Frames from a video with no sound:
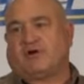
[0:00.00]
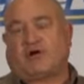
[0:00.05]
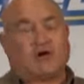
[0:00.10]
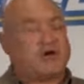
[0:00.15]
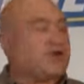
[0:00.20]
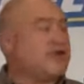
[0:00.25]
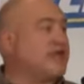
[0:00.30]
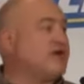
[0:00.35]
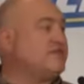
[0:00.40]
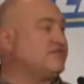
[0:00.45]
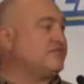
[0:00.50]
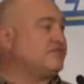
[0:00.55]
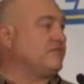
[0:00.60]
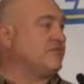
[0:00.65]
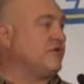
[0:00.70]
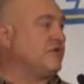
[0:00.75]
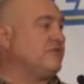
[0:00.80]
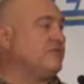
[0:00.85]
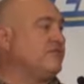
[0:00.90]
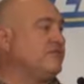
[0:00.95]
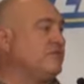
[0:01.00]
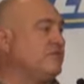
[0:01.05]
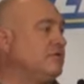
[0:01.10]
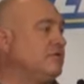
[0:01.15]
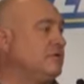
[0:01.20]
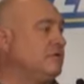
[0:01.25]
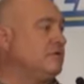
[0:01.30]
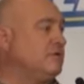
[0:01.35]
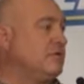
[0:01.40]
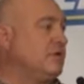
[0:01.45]
our dad served,
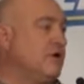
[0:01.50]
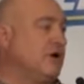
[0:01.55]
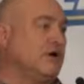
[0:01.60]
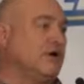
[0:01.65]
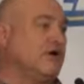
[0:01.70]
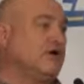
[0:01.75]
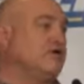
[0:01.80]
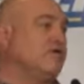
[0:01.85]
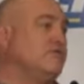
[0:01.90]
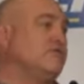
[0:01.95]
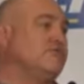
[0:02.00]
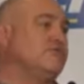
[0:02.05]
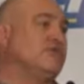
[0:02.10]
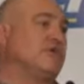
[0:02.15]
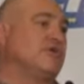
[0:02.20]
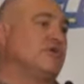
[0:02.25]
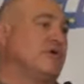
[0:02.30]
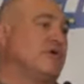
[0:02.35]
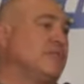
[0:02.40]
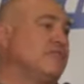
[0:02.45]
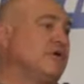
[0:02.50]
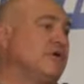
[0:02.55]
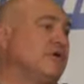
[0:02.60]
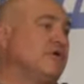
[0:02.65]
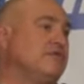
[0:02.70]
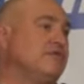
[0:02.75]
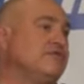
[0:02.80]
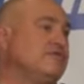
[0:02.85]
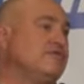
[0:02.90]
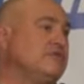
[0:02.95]
our uncles, our
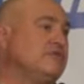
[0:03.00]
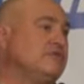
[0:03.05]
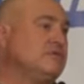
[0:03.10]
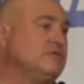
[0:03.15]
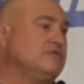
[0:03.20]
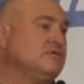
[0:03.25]
grandparents.